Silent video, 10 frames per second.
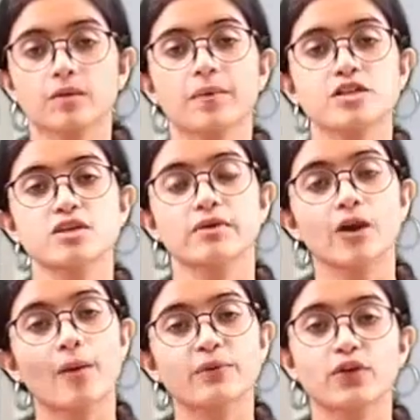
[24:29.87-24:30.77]
the patient may
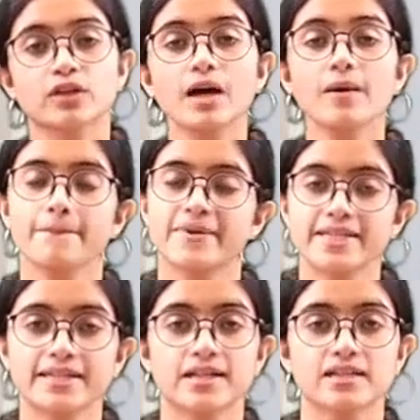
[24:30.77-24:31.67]
opt for the
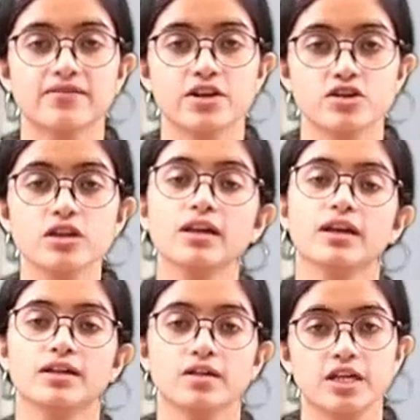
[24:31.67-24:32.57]
breast conservation
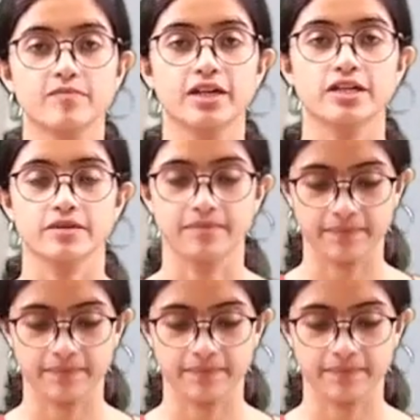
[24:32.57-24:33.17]
treatment.